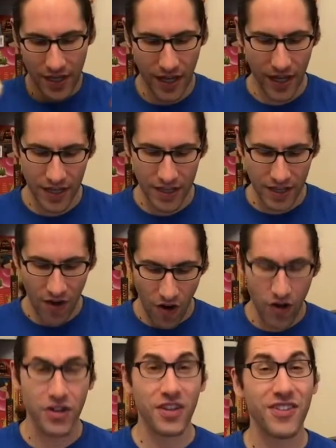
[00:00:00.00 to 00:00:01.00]
and the
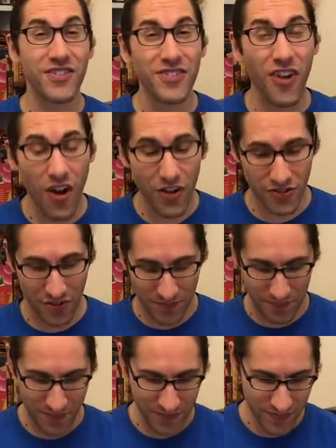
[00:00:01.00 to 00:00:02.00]
art is
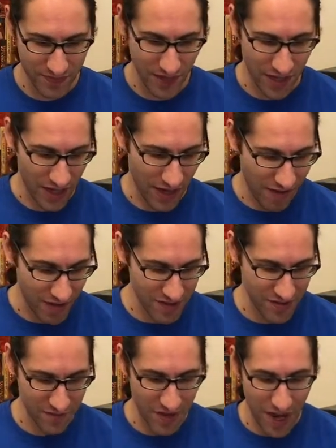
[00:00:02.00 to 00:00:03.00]
awesome.
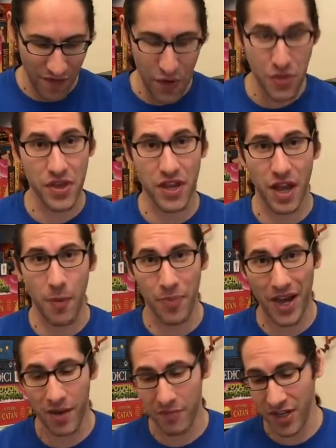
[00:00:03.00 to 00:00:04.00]
Everything
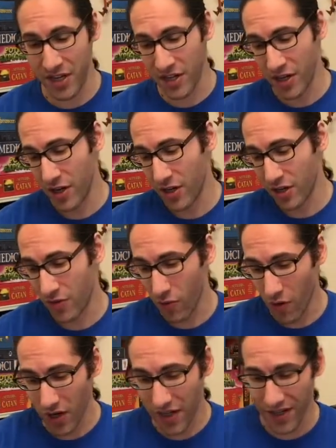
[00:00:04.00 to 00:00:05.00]
about me
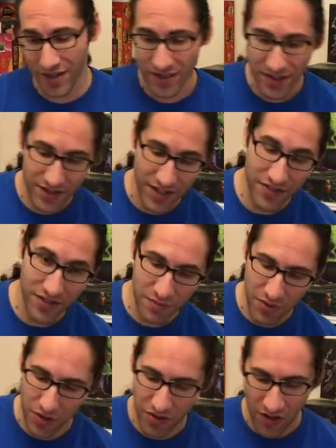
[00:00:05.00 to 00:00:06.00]
wanted, and you know, nice
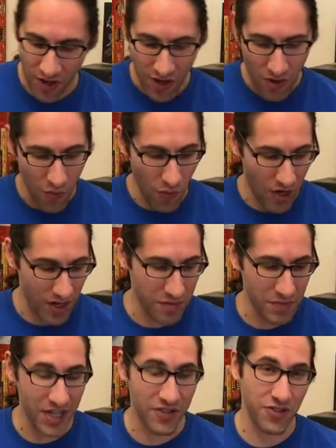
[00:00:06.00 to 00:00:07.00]
components, wanted
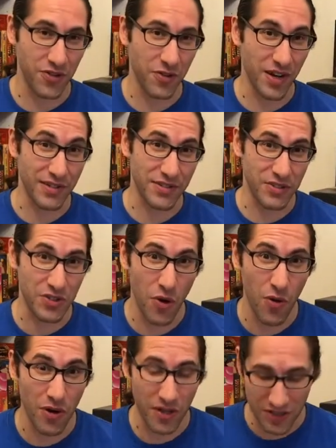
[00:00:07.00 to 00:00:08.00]
me to
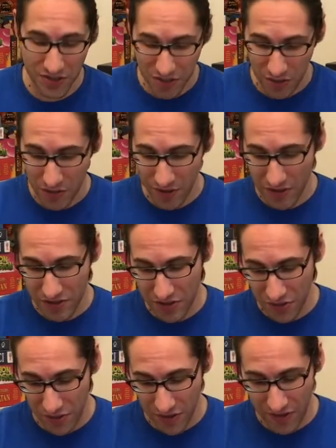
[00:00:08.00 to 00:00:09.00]
adore
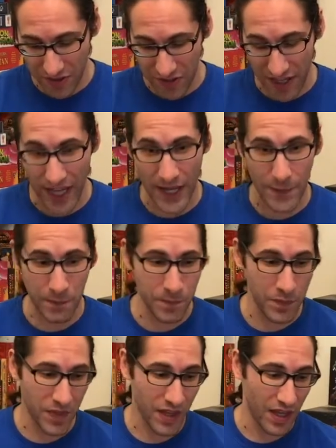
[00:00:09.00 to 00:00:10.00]
this game,
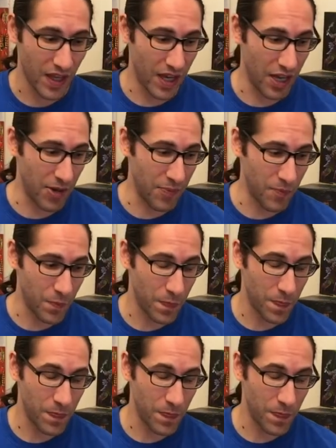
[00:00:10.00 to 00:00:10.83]
and